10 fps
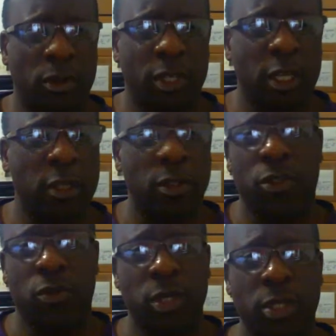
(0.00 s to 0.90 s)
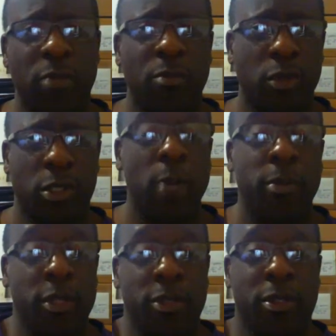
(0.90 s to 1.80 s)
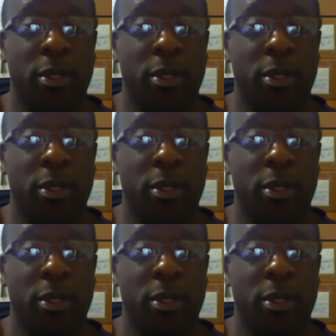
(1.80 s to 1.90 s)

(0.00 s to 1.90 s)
industries and most companies,